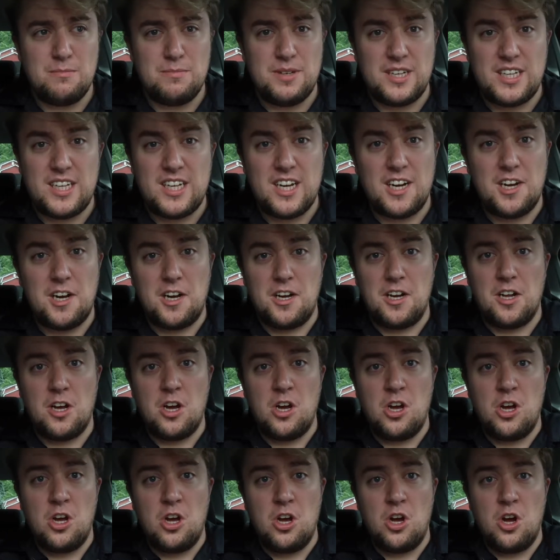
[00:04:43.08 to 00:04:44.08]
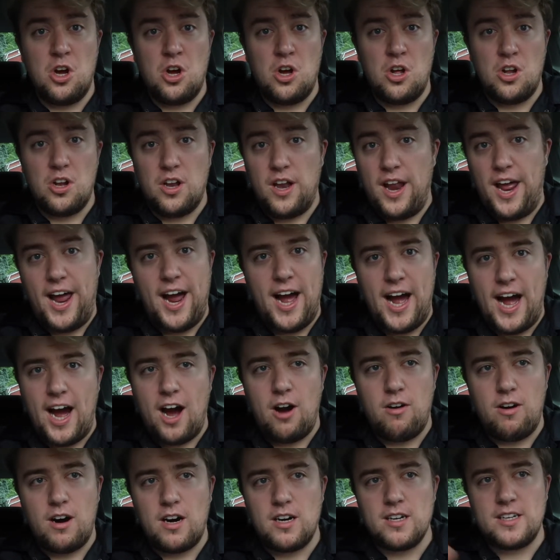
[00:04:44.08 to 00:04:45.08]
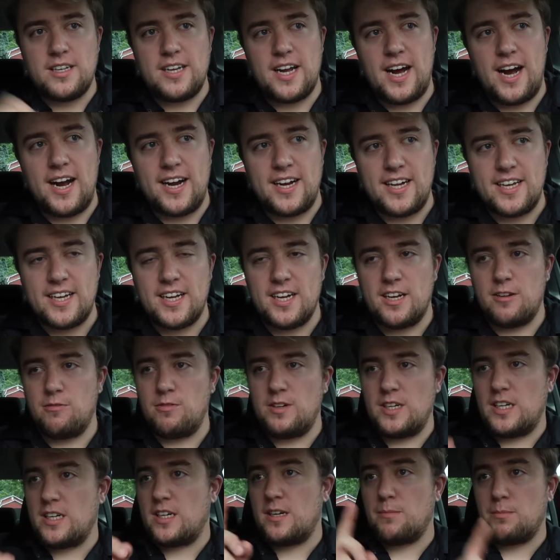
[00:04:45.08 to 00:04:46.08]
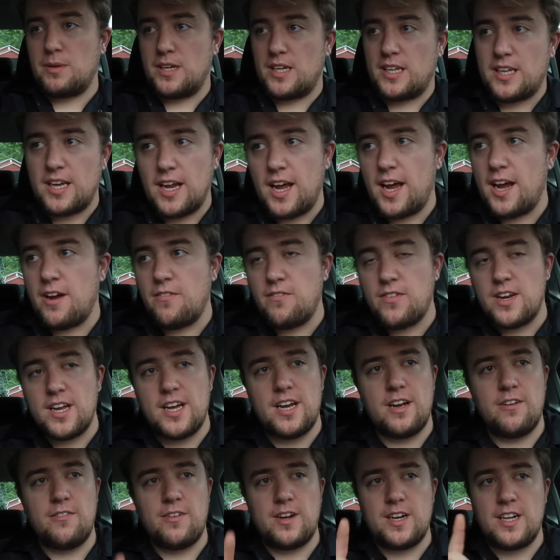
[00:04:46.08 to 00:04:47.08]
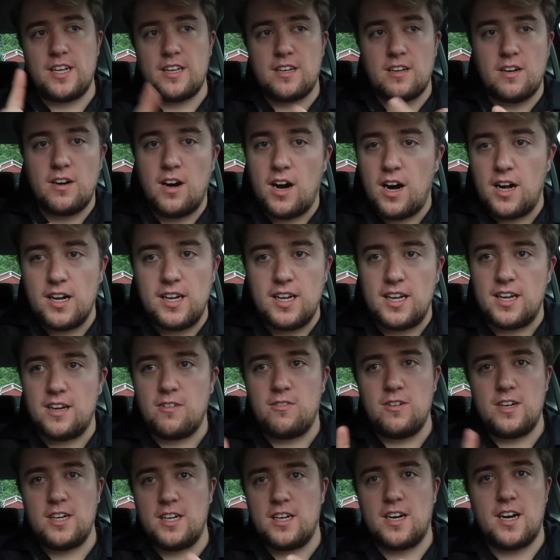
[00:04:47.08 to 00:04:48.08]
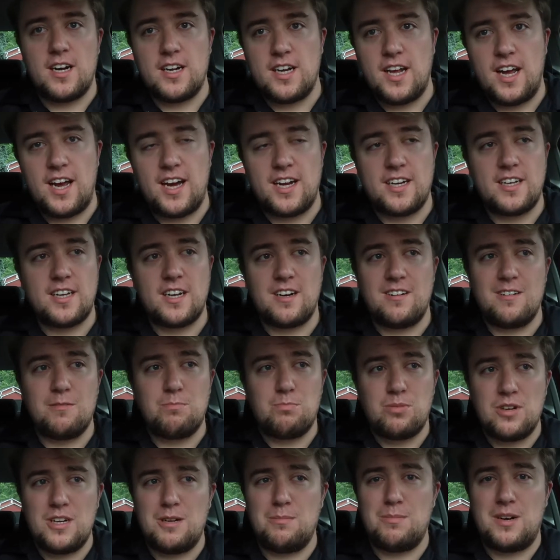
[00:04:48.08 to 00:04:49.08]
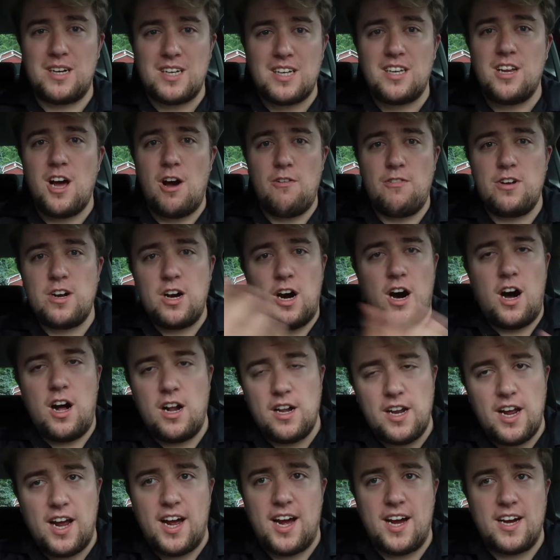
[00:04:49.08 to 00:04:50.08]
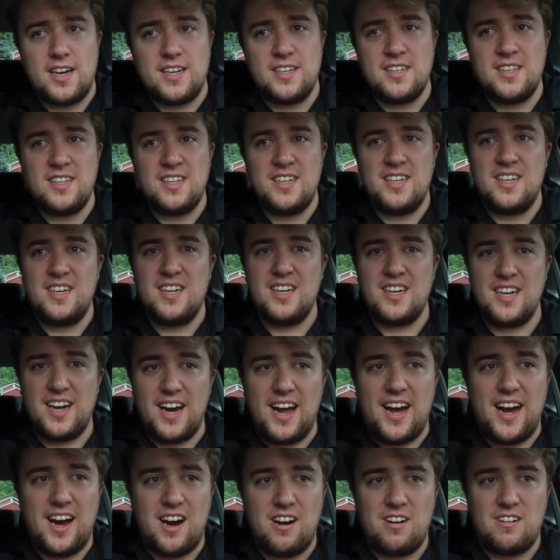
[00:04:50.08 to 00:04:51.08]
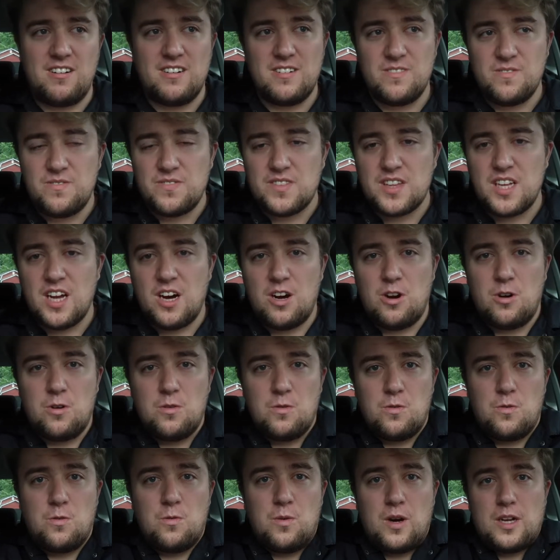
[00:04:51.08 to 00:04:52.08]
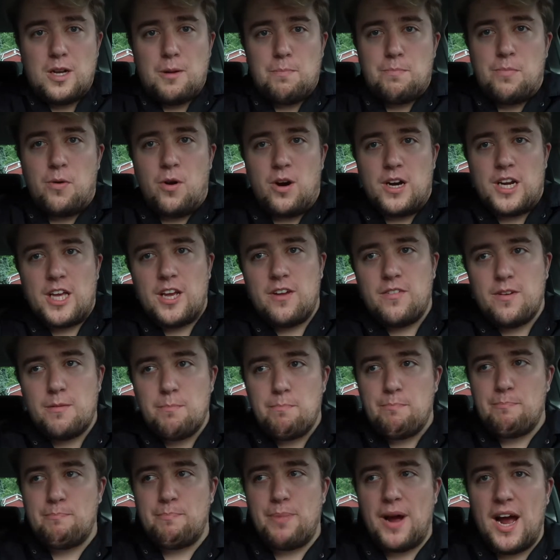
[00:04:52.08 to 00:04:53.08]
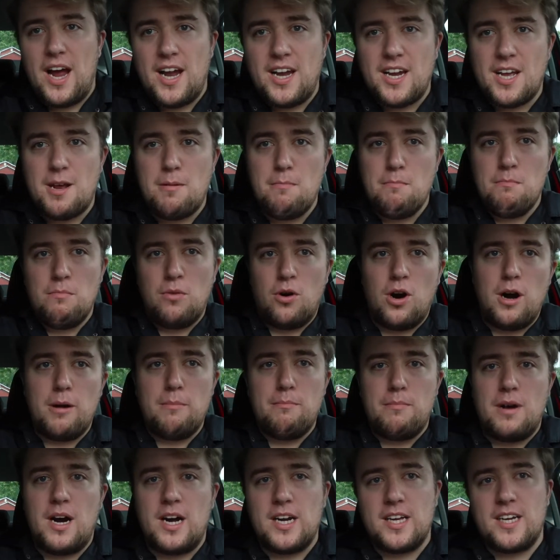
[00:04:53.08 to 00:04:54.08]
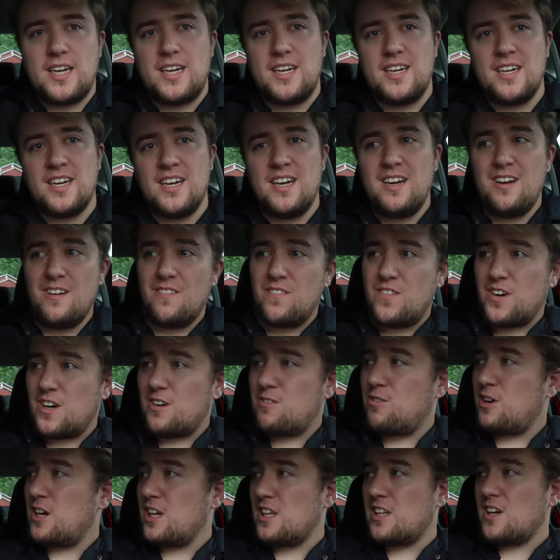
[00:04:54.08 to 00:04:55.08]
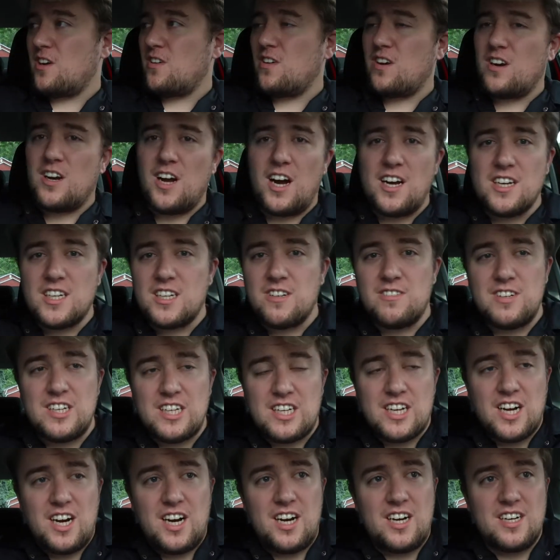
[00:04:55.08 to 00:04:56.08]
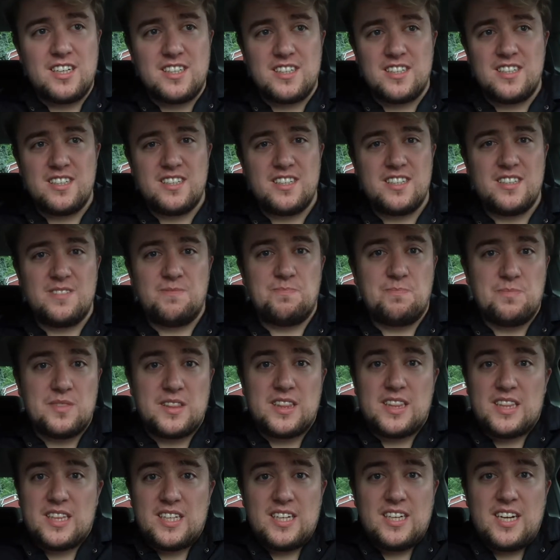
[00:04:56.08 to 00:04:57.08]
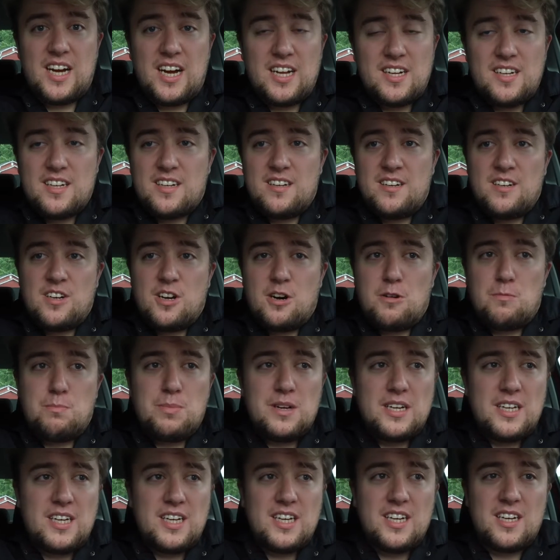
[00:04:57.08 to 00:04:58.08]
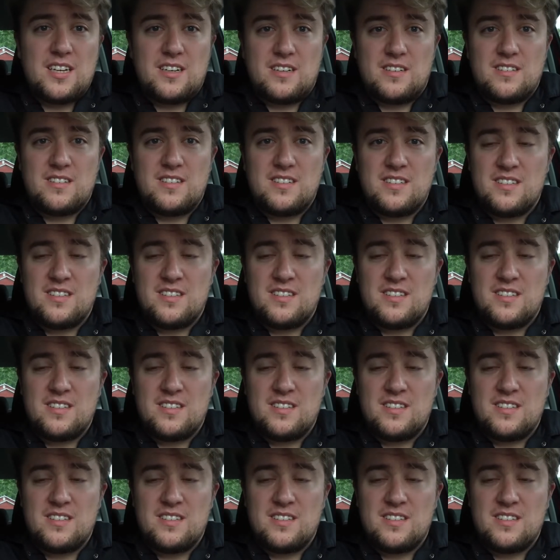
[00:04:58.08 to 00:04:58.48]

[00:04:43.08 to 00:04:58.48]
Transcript: Because that's how our society is. We need to be safety, we need to all this, we need all that. So it pretty much comes with all that now. So what's the point of even spending more money for one of those luxury cars? There, uh, there's no big deal.